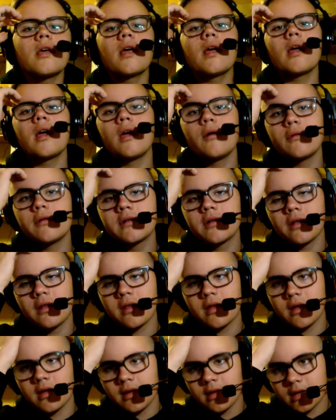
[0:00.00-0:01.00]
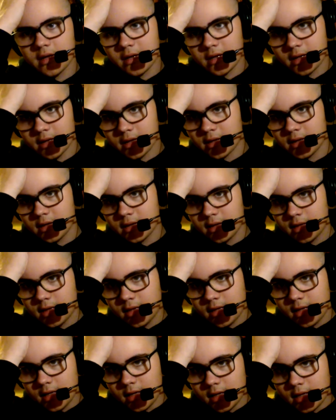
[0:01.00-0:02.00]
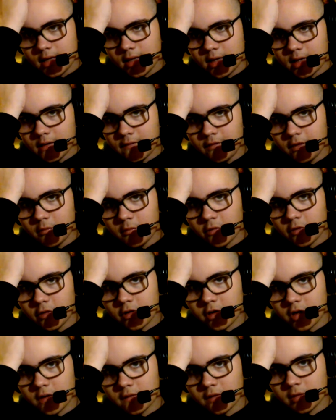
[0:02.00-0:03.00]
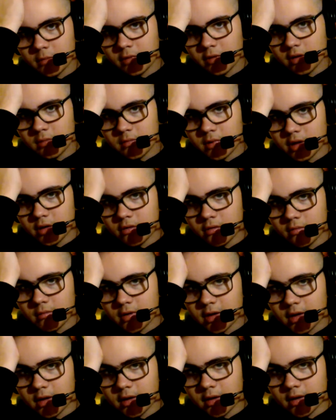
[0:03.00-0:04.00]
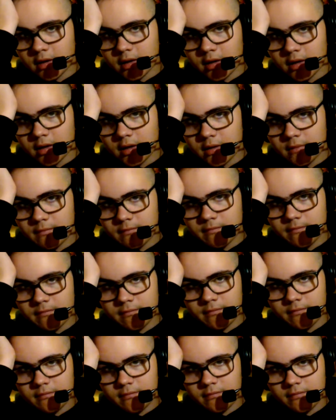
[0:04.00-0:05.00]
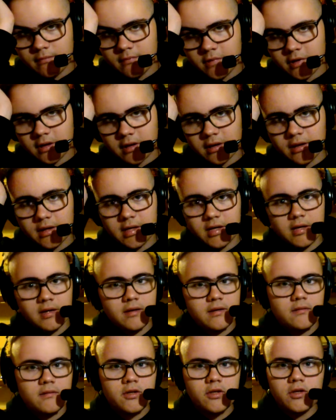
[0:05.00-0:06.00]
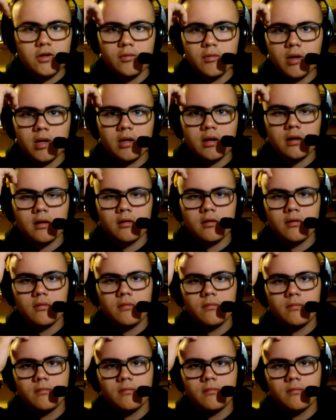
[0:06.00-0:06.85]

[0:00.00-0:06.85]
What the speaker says: I want to say that I feel more comfortable in my own body than I did just 2 weeks ago.